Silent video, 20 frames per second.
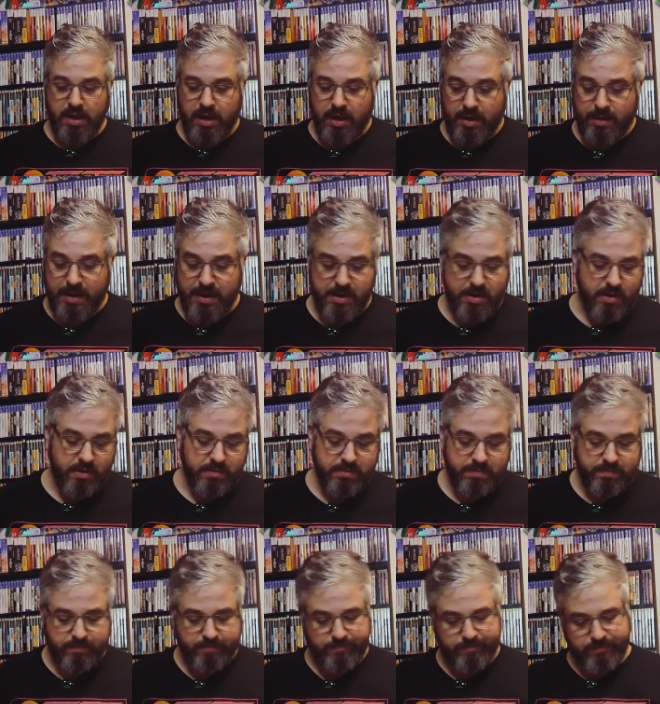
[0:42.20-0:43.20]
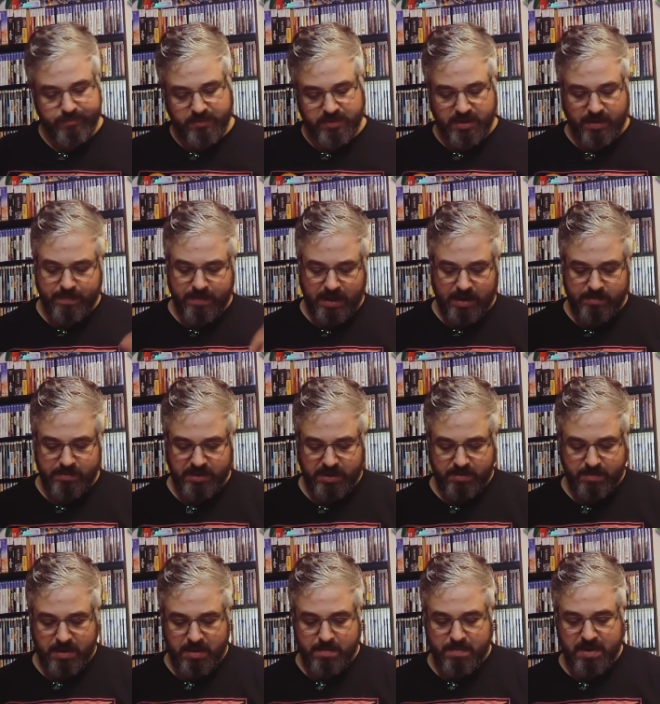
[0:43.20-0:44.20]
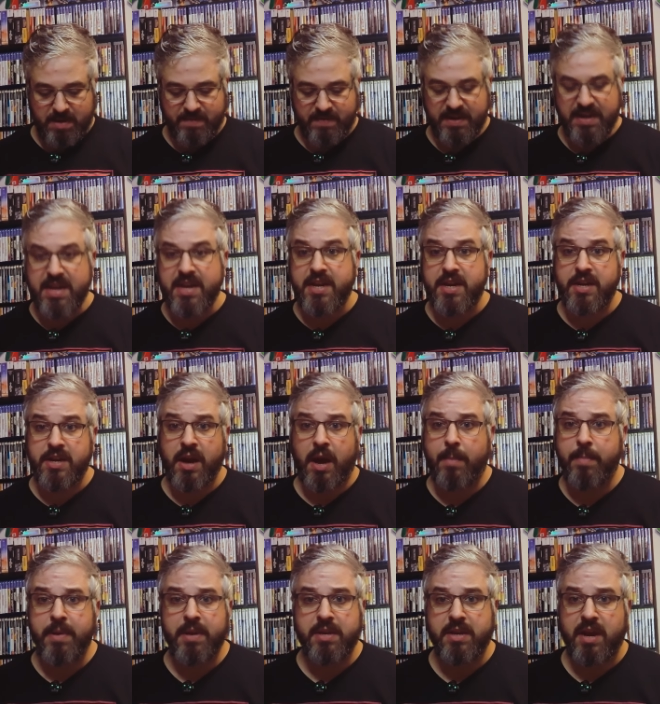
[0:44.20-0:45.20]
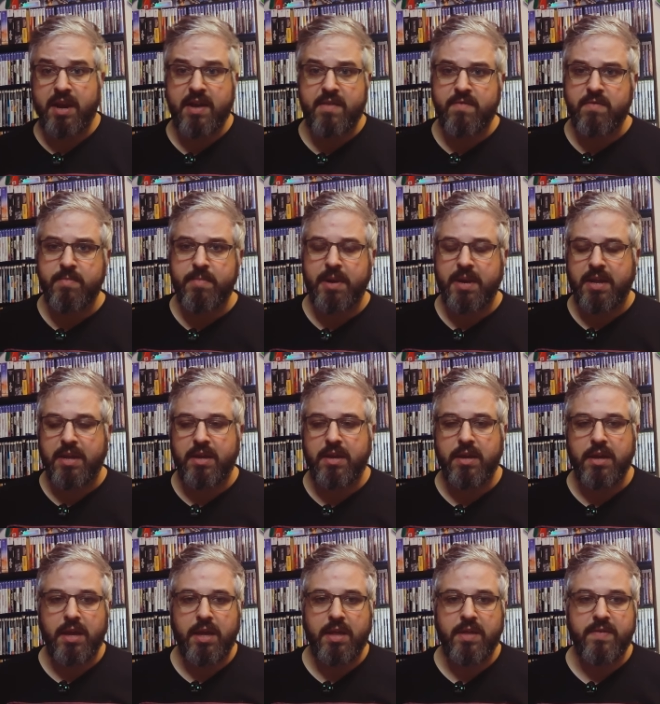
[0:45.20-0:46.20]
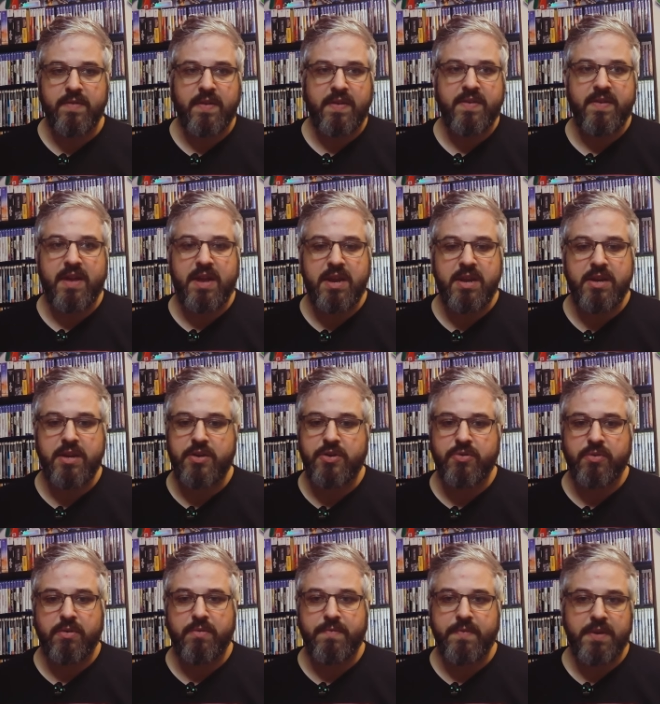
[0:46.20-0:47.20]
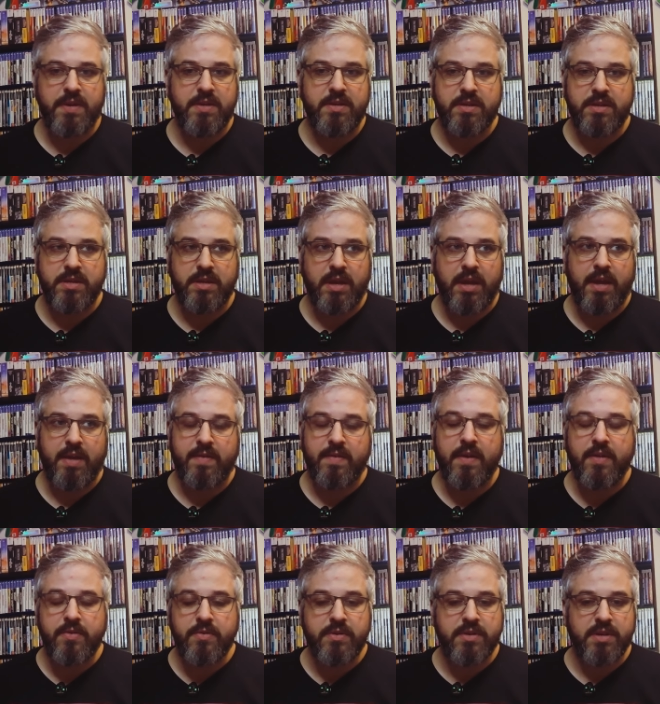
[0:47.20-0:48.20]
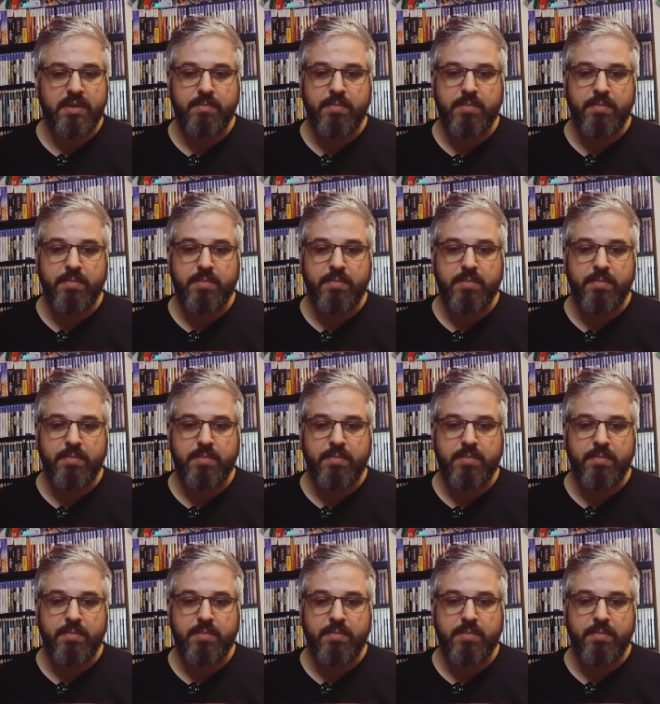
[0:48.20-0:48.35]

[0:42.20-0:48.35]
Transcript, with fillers: Uh, I know sometimes it can be a bit of a heated topic. Not everybody is as into trophies as others.